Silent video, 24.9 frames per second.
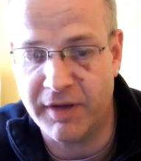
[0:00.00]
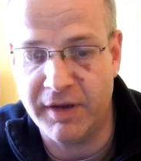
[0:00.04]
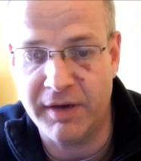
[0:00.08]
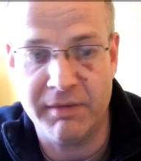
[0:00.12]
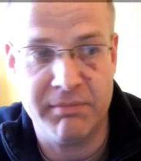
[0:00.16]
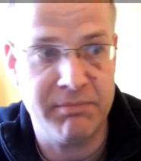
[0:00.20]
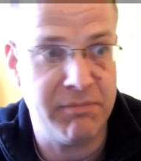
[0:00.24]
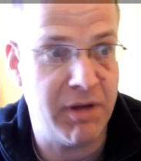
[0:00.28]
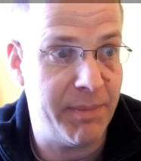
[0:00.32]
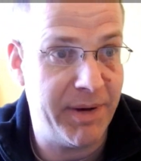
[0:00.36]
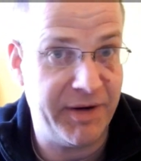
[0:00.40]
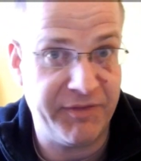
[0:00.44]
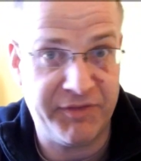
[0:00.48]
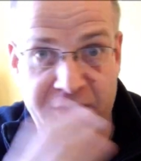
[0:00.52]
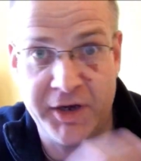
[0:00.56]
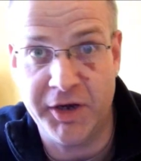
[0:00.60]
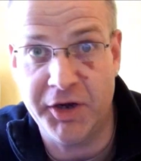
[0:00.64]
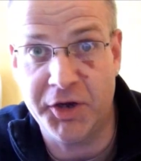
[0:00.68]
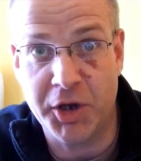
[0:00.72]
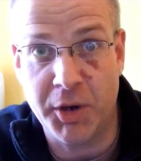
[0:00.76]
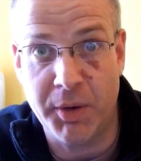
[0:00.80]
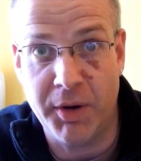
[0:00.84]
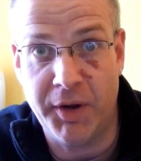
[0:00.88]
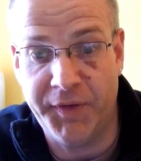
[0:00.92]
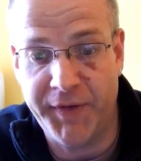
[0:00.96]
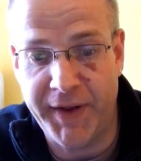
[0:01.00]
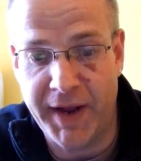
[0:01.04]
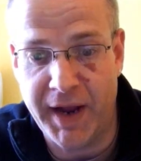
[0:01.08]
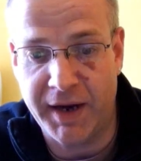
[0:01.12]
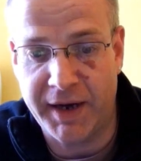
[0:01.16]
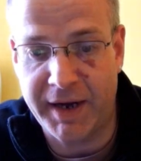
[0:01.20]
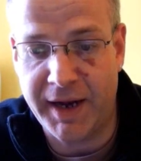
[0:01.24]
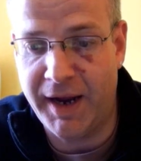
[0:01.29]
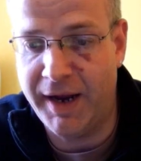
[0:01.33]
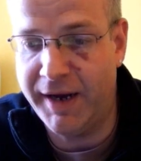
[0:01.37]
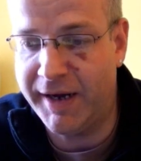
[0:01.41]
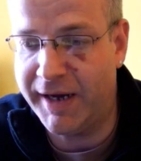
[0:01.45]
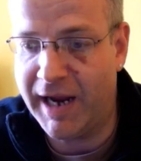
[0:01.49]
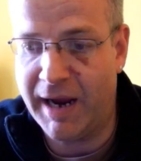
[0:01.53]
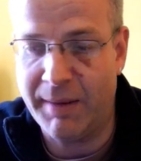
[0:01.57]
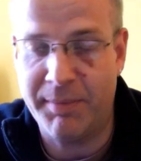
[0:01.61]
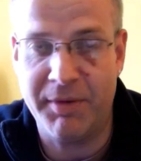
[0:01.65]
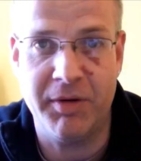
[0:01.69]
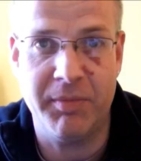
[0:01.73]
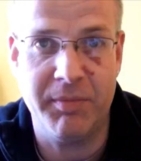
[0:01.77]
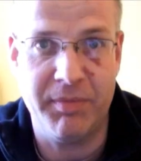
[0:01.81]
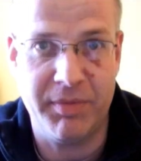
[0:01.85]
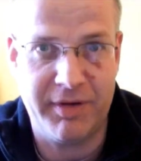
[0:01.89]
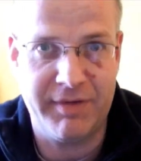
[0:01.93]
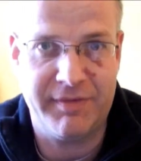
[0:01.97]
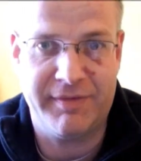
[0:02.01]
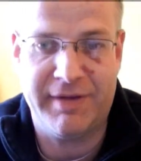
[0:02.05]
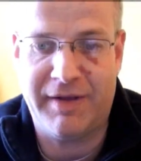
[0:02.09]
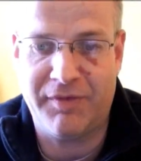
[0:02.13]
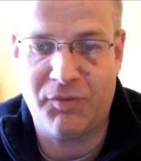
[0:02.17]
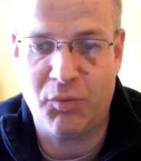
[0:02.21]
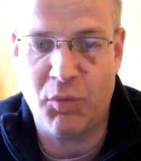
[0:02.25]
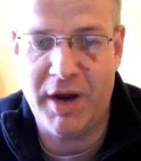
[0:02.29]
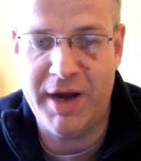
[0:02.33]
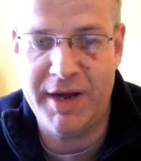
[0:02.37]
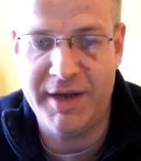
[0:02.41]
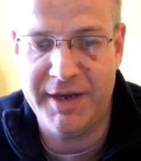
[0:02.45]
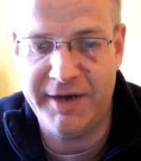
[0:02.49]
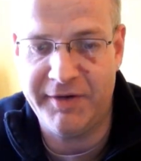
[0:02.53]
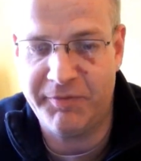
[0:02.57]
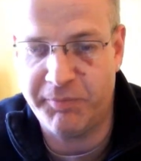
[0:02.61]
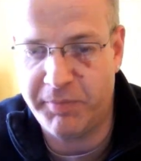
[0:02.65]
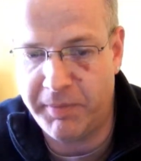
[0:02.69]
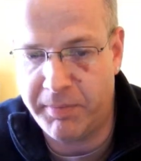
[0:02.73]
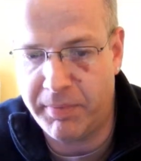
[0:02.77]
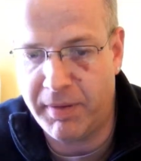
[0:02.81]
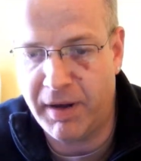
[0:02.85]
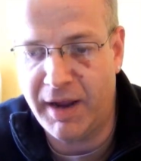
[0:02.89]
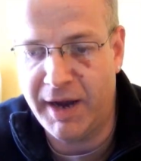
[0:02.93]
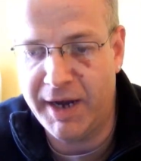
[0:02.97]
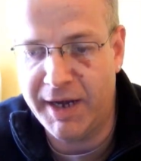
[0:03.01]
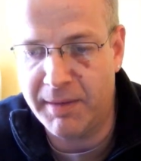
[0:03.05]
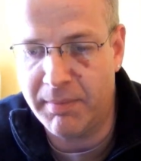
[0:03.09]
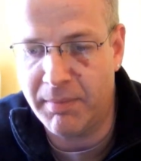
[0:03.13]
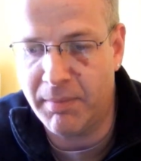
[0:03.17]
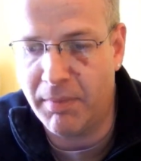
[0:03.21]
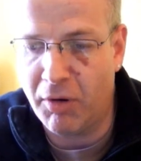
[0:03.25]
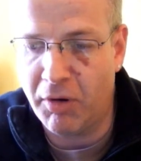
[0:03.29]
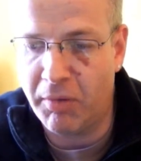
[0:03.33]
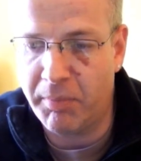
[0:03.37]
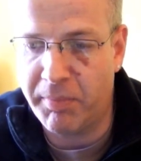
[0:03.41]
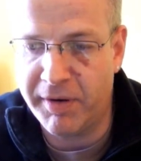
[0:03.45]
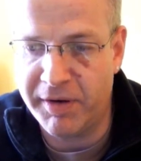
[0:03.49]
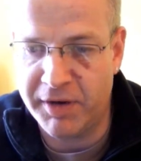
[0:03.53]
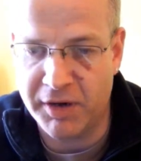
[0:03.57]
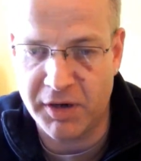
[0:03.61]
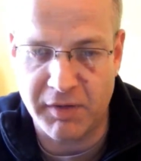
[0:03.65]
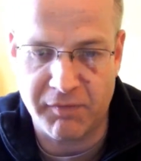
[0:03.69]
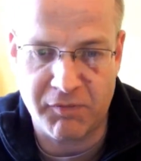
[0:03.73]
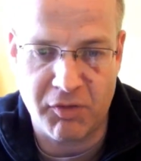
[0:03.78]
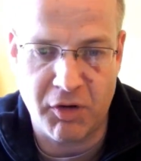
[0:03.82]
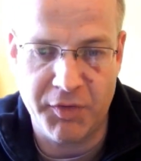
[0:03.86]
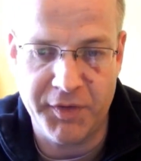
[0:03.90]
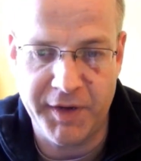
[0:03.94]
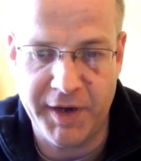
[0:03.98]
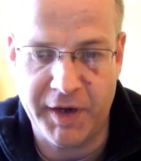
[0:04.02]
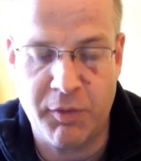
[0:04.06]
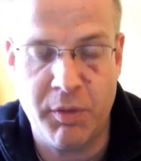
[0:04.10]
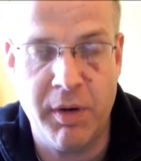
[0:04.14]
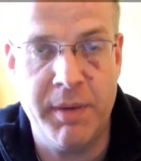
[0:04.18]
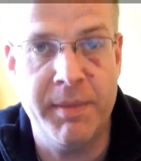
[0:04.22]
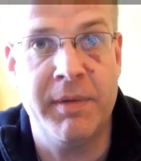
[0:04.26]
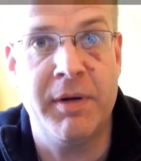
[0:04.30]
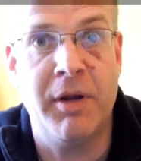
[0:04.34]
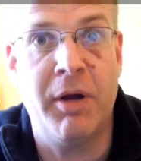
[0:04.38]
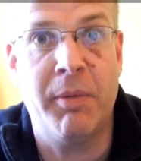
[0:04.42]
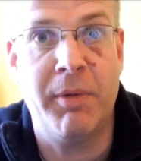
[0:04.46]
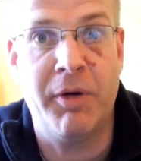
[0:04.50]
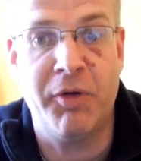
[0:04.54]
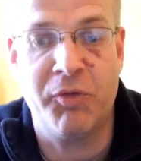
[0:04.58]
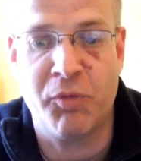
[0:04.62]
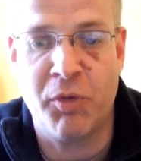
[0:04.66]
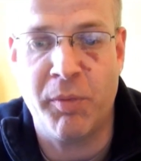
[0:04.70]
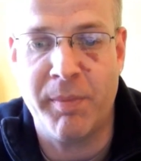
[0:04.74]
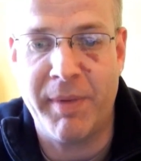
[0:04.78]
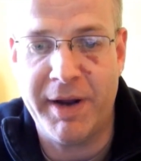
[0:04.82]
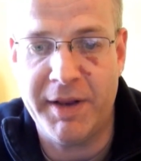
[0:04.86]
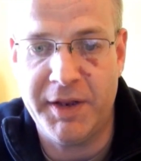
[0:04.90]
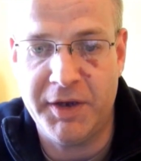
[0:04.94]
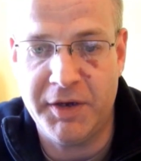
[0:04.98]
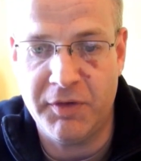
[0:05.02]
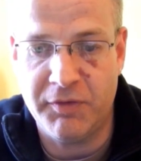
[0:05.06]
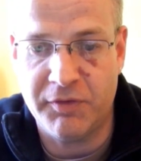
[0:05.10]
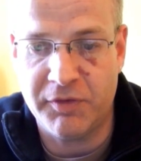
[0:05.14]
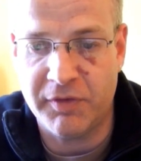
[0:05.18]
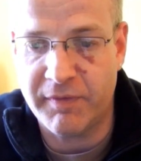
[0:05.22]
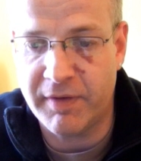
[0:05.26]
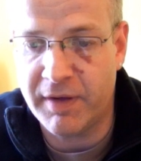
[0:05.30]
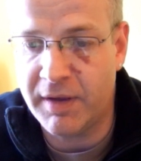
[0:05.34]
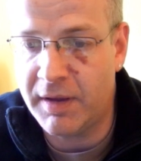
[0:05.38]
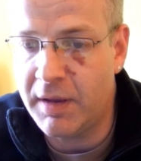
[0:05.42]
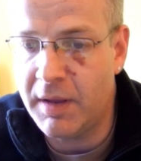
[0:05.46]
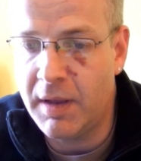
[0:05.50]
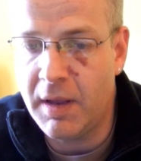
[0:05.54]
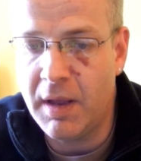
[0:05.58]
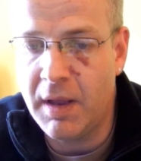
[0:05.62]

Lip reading: I'm actually going to do it on the arcade cabinet because that's where it needs to be played, in my opinion. I've got the equipment, I might as well make the use of it.